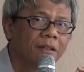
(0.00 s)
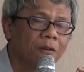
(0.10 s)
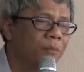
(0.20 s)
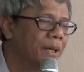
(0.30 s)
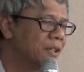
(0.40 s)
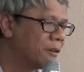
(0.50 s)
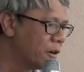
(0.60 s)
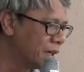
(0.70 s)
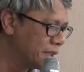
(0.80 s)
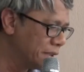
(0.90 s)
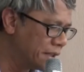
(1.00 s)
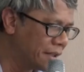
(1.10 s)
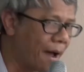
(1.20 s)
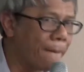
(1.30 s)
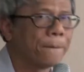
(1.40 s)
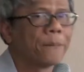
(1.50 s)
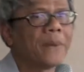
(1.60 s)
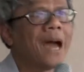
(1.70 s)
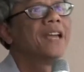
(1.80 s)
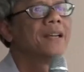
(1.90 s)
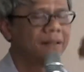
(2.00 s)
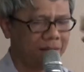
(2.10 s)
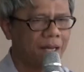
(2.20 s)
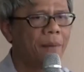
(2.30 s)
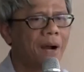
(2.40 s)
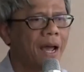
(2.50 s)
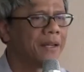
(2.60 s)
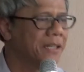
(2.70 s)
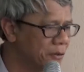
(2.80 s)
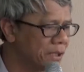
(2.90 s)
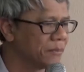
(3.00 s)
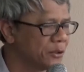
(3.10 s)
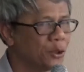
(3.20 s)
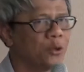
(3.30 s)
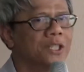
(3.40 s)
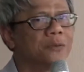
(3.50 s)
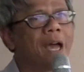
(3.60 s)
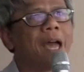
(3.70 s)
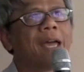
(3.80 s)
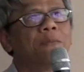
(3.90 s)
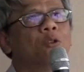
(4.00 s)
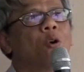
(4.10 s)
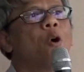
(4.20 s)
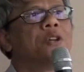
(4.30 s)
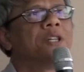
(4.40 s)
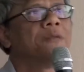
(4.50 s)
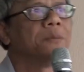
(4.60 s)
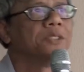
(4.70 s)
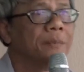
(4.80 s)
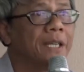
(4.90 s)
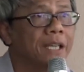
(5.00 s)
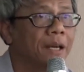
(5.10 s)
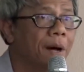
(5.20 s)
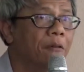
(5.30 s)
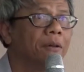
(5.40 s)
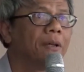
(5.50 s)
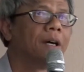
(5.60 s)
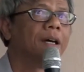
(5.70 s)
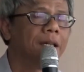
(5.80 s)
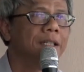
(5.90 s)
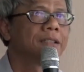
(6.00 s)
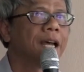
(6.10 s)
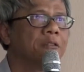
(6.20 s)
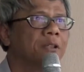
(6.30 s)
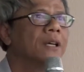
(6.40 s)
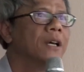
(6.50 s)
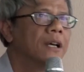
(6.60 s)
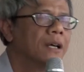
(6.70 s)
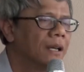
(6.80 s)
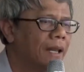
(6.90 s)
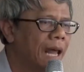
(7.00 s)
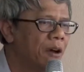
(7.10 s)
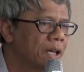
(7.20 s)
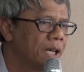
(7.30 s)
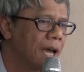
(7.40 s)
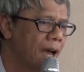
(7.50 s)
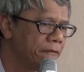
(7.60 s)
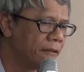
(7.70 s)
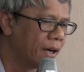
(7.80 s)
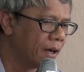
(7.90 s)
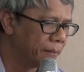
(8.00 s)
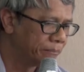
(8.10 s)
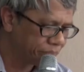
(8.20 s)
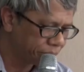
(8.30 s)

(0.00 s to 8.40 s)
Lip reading: Party Congress this time. I applied newly, so that's why I have to caution when speaking about this country. Laos gonna have a